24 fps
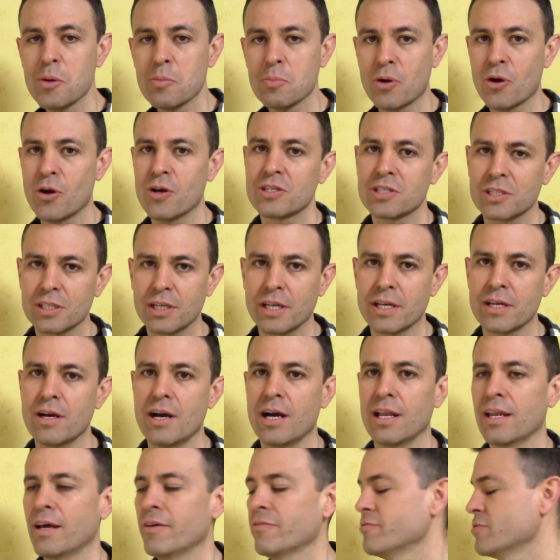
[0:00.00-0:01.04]
Personally,
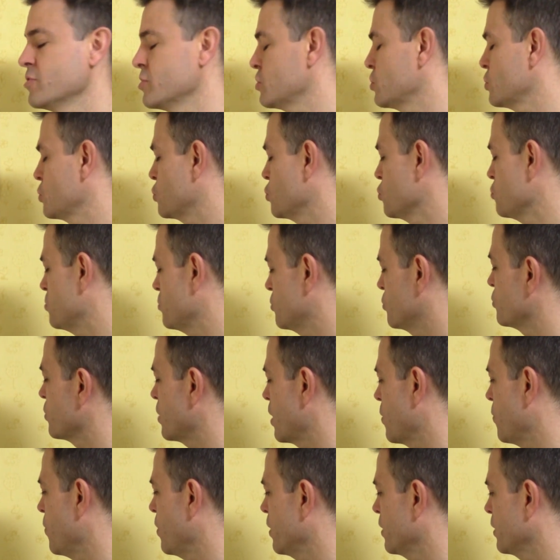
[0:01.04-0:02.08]
I love the super
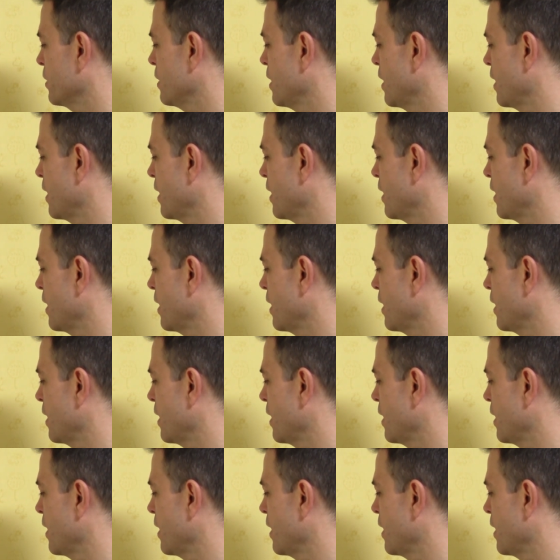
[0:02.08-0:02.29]
dry one.